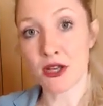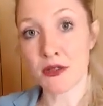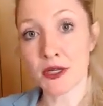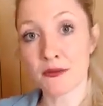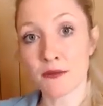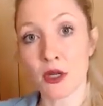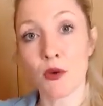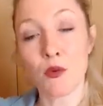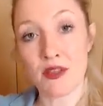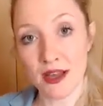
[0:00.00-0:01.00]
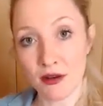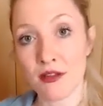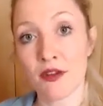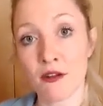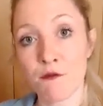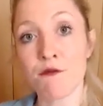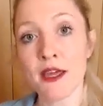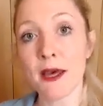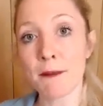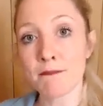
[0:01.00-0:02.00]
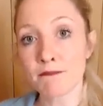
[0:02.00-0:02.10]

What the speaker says: other without living in fear.